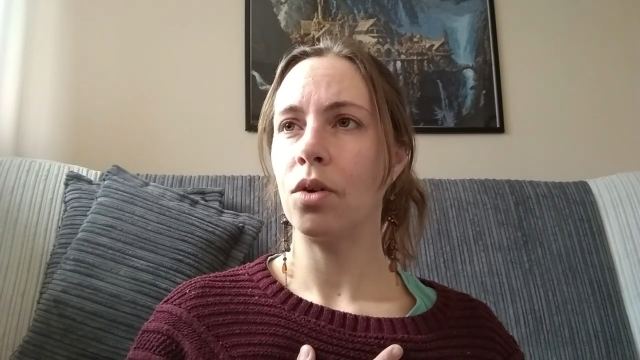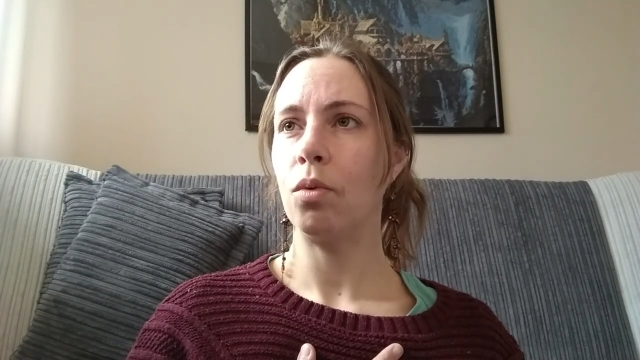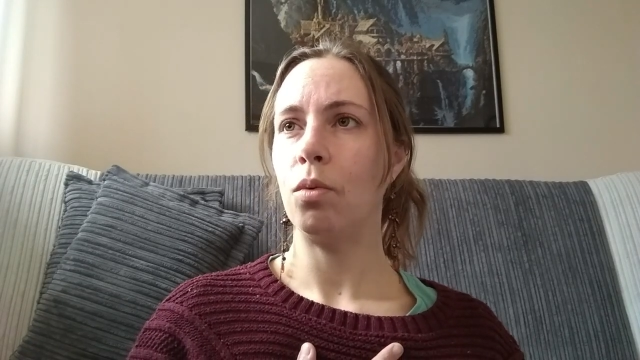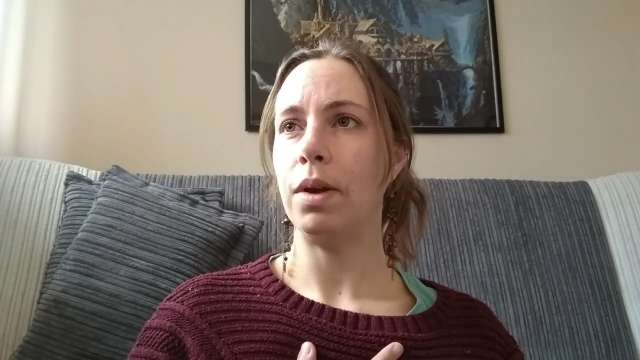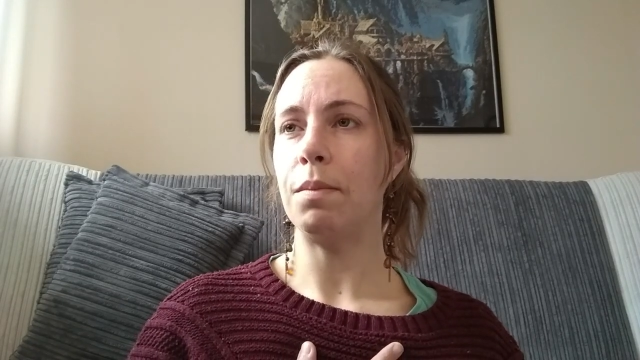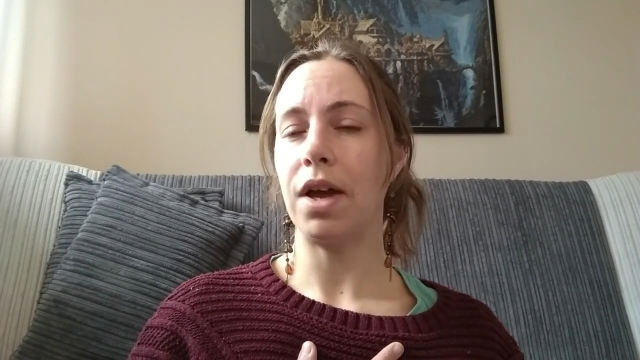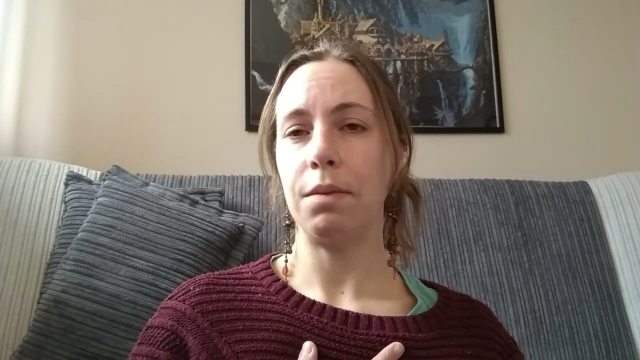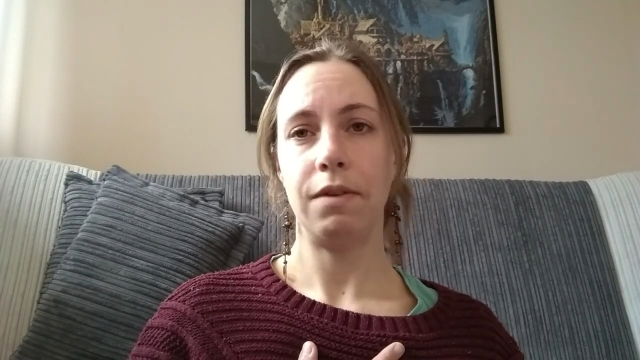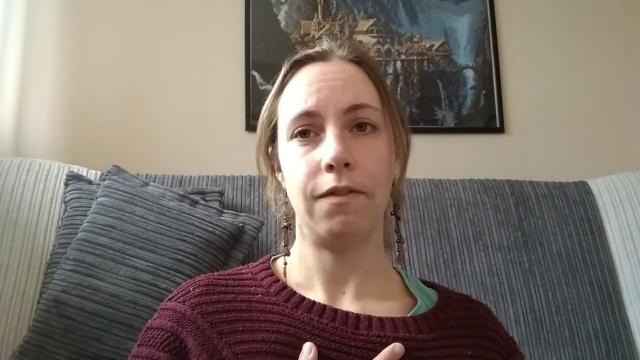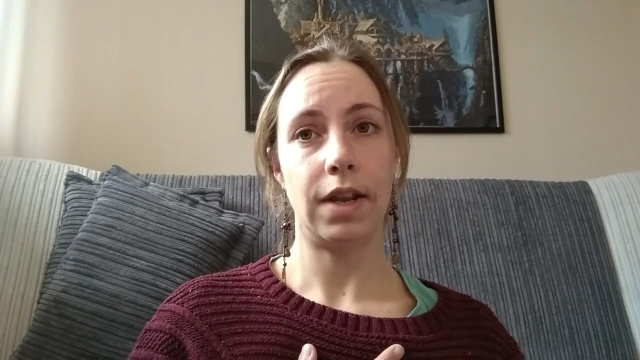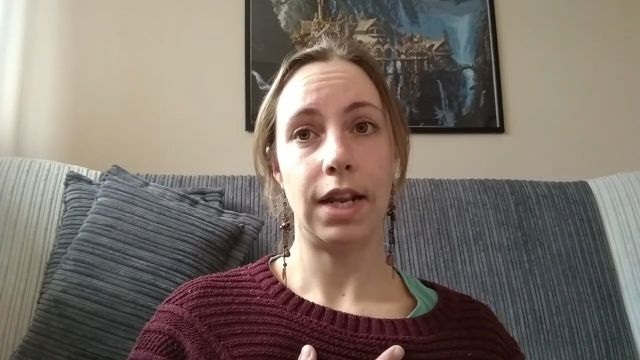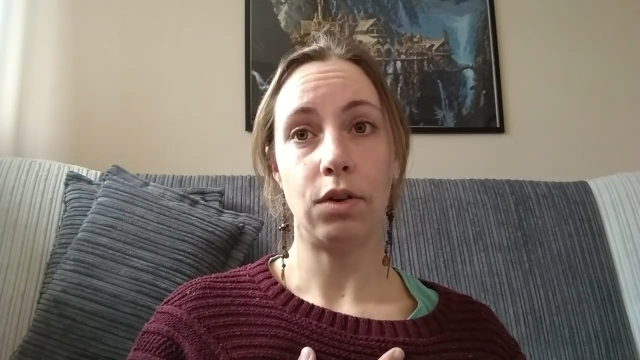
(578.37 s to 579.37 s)
We might be
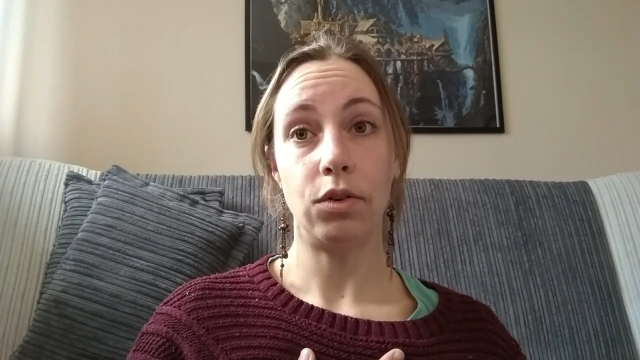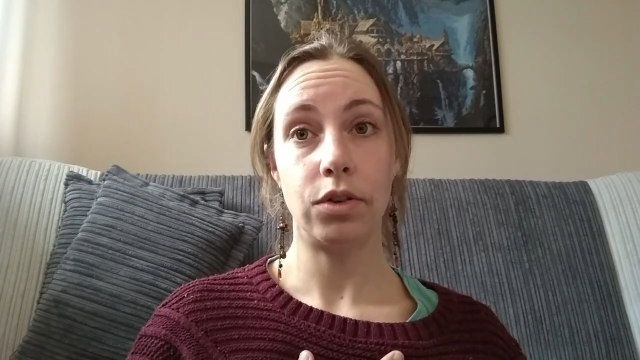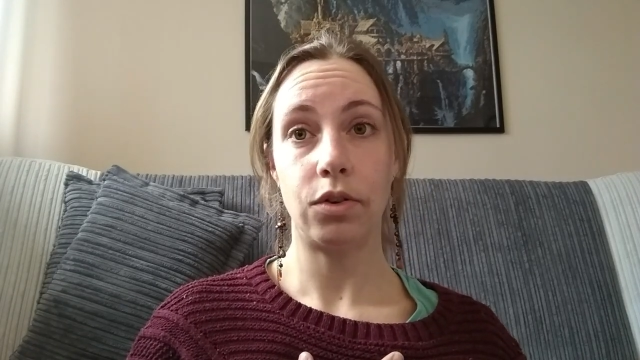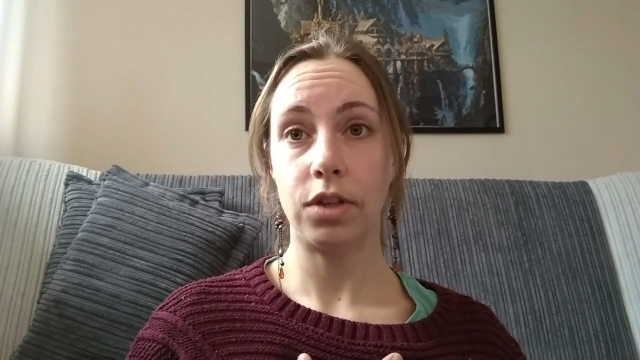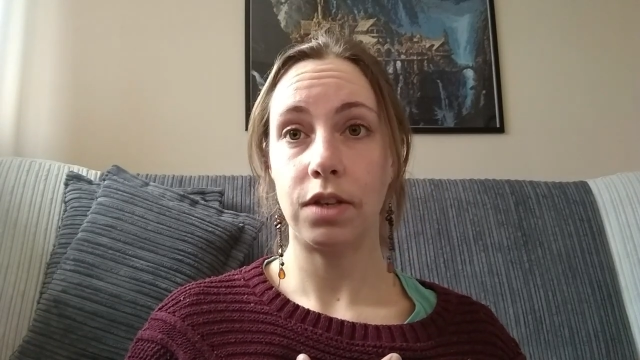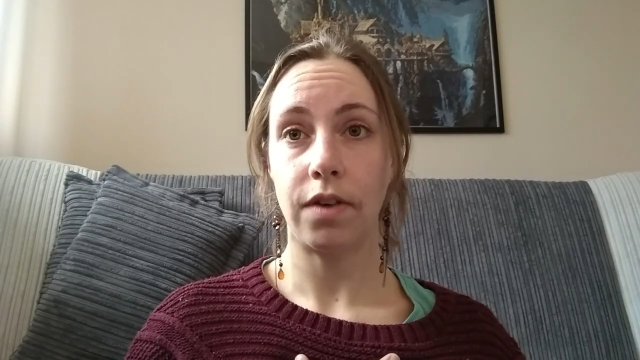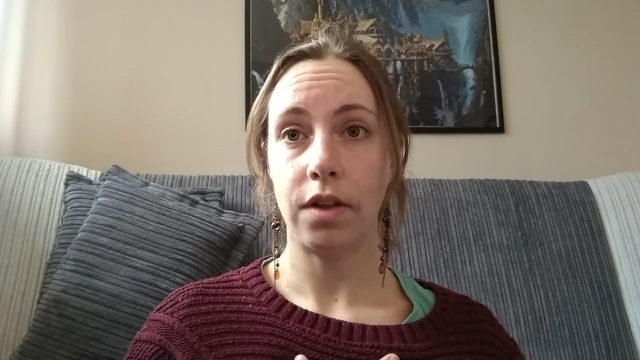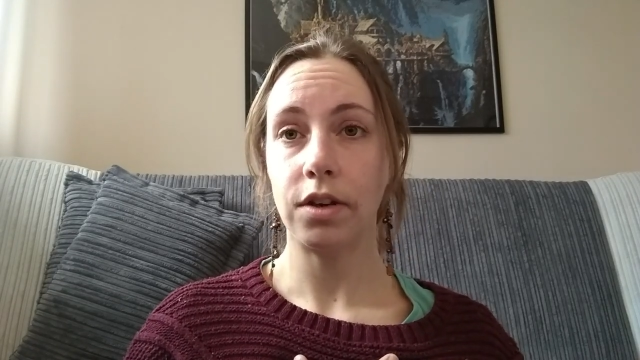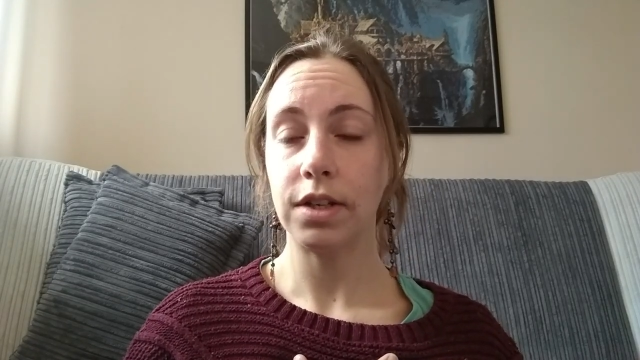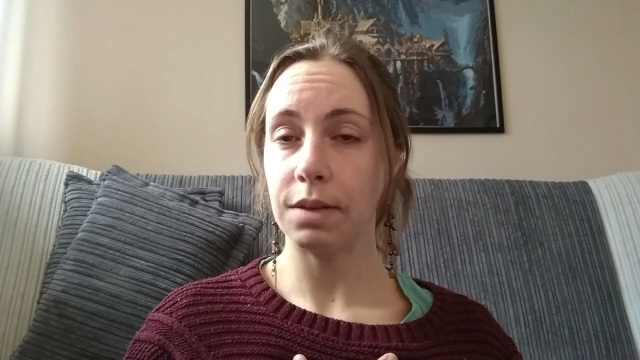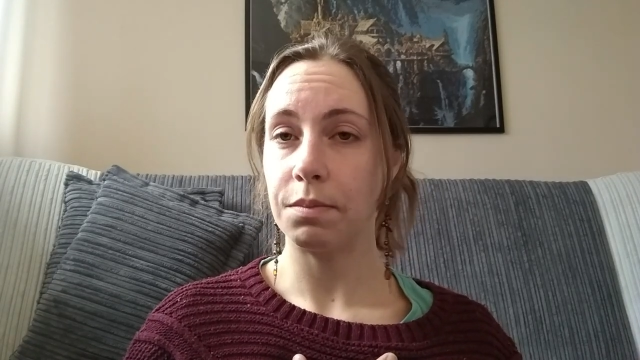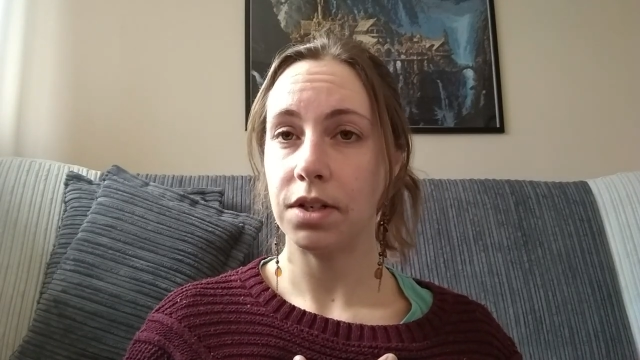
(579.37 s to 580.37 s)
feeling all sorts of other
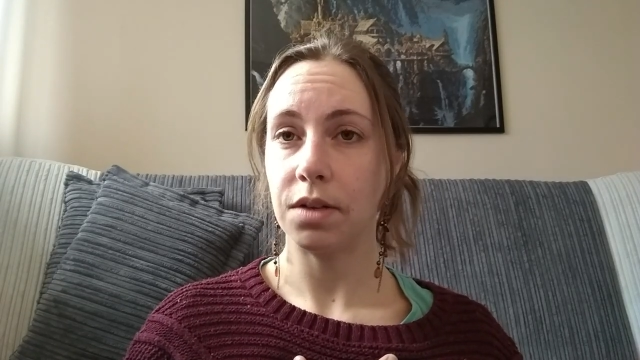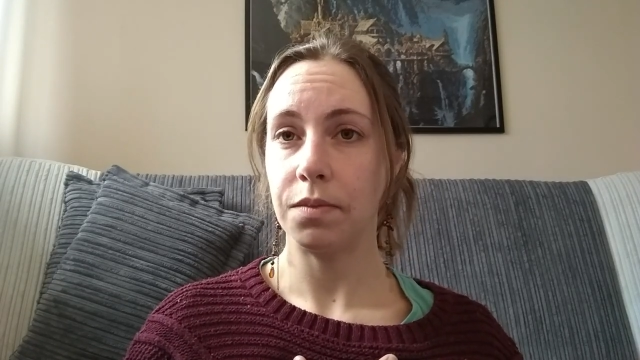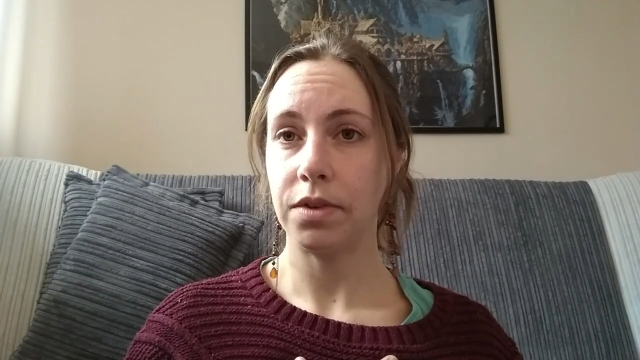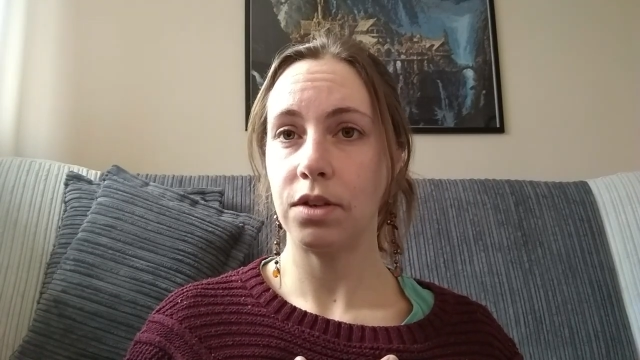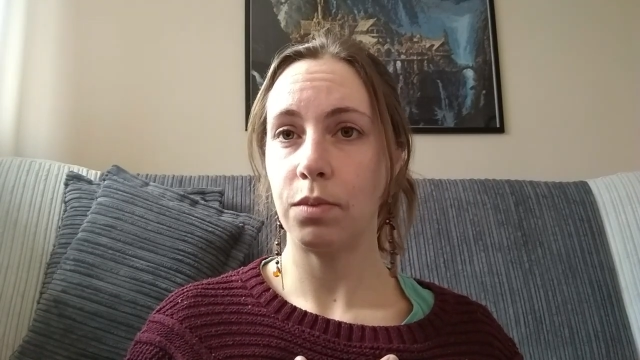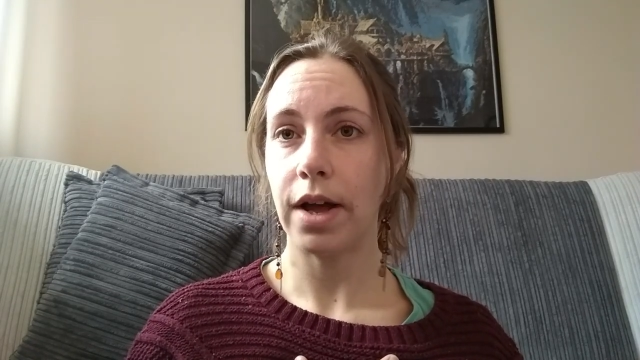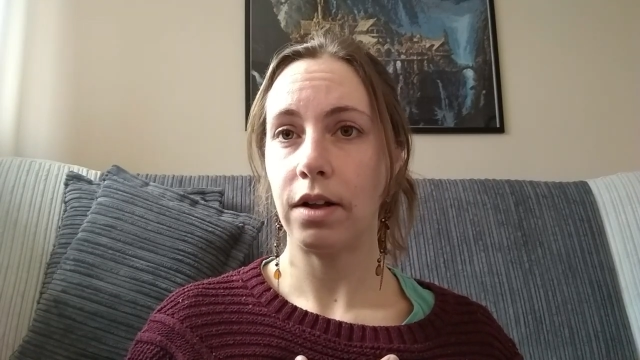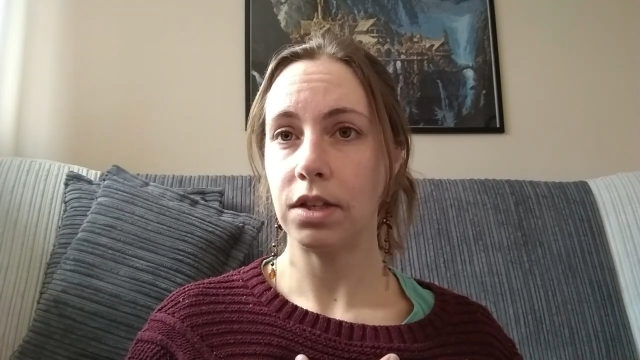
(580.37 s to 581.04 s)
symptoms as well,